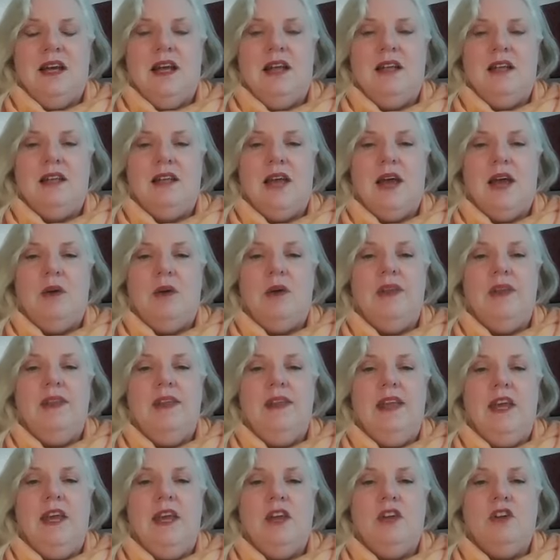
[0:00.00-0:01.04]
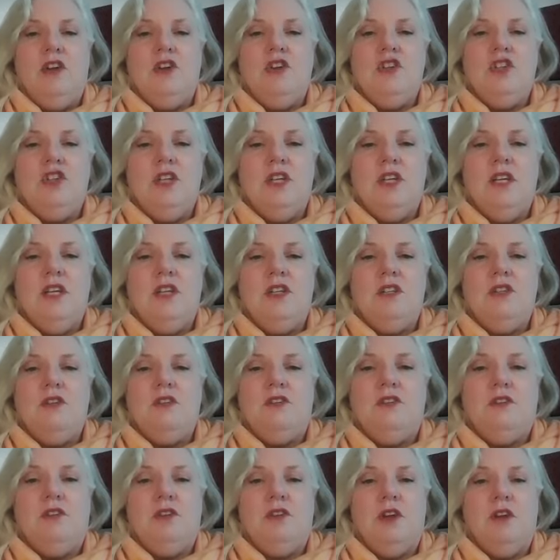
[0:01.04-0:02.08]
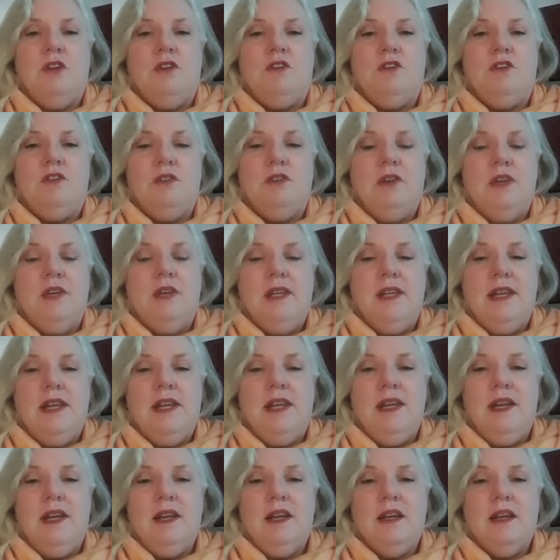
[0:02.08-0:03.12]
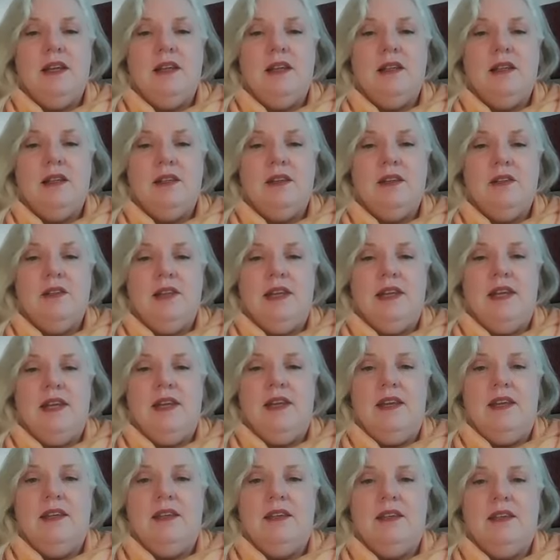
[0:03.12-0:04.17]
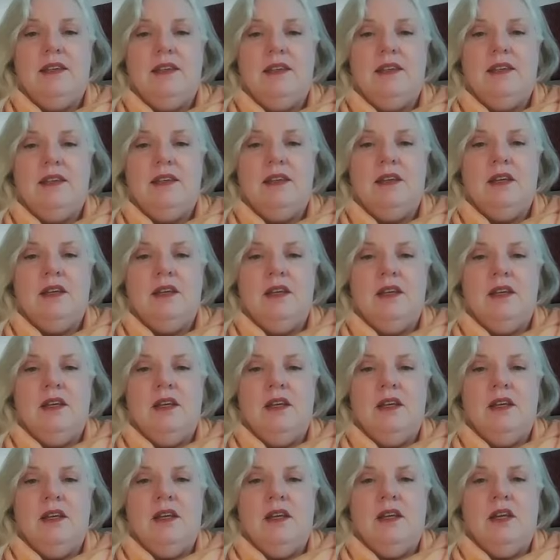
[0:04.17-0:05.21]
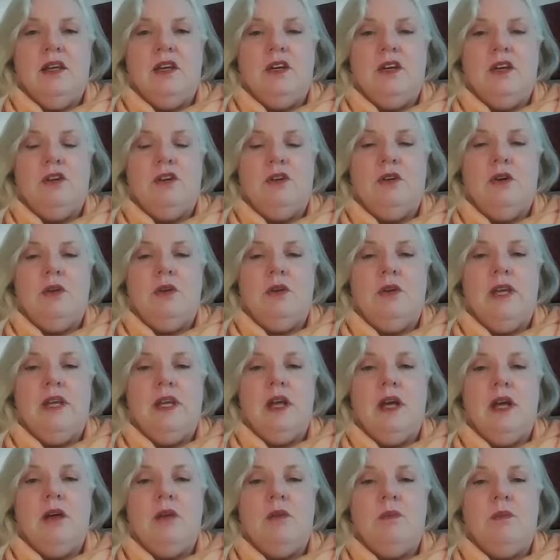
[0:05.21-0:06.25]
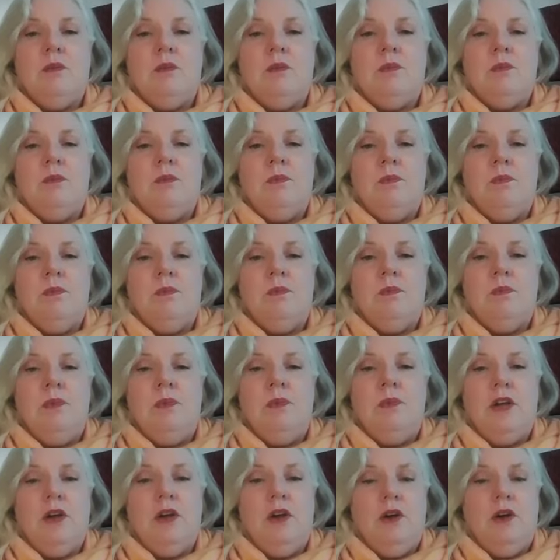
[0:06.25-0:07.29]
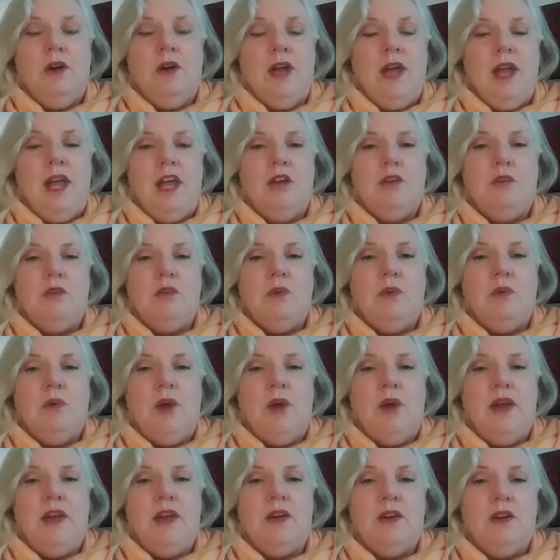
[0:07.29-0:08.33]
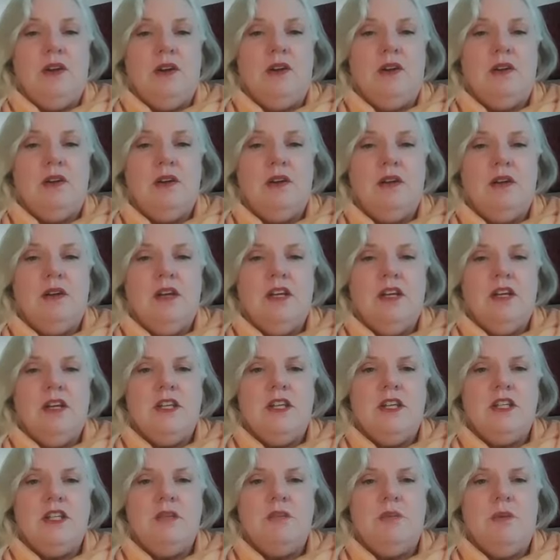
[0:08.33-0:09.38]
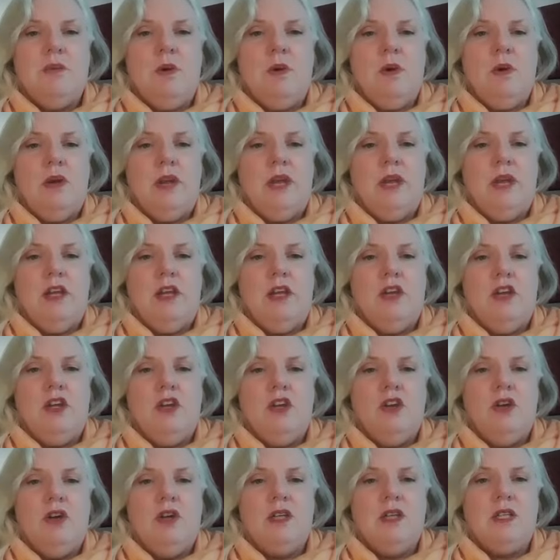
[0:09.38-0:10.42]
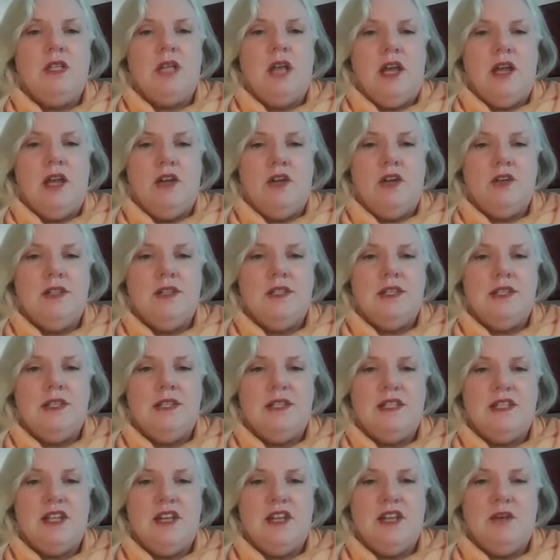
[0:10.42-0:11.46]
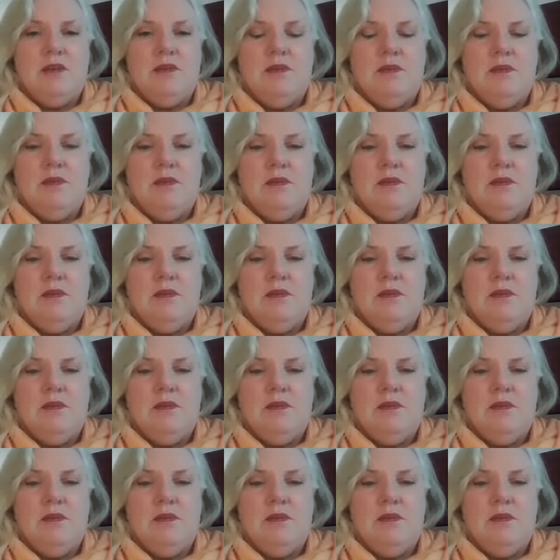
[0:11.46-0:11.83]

allowing the energy to flow freely and clearly, growing bigger and brighter, supporting your entire system